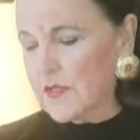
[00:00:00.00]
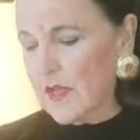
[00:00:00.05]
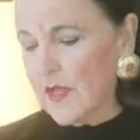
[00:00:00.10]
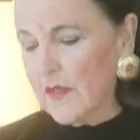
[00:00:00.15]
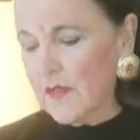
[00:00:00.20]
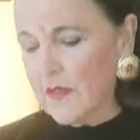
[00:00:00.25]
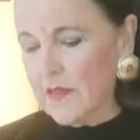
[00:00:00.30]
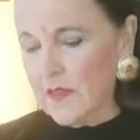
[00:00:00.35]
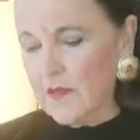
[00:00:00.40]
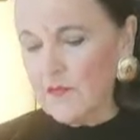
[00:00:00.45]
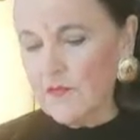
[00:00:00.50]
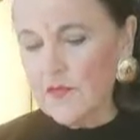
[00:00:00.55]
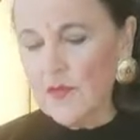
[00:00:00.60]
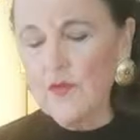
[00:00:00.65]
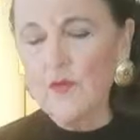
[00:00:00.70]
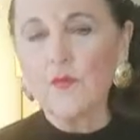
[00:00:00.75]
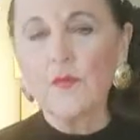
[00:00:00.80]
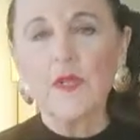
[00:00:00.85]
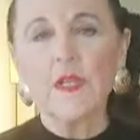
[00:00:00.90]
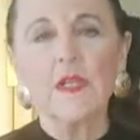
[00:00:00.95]
And the
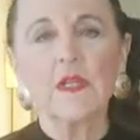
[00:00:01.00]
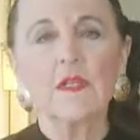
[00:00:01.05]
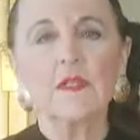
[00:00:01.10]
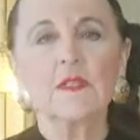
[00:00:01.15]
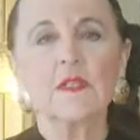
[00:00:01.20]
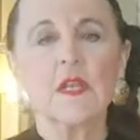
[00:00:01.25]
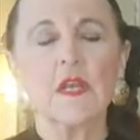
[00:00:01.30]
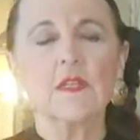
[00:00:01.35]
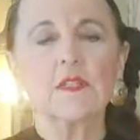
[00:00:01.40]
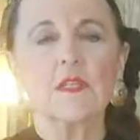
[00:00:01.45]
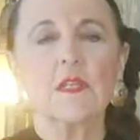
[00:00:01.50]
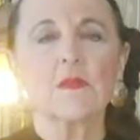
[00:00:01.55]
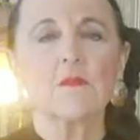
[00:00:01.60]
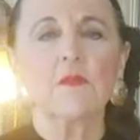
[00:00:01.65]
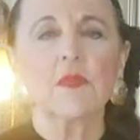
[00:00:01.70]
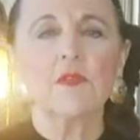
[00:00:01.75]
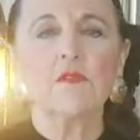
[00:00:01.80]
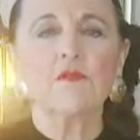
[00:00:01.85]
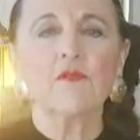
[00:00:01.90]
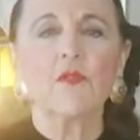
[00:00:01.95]
few readings I did
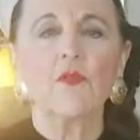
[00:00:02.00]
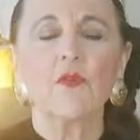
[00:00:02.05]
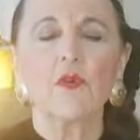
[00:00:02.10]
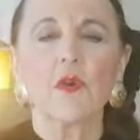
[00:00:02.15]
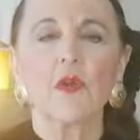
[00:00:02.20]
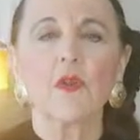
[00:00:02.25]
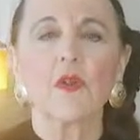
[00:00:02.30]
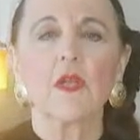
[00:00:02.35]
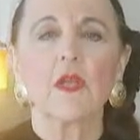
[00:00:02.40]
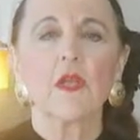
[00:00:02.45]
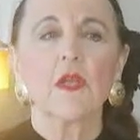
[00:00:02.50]
before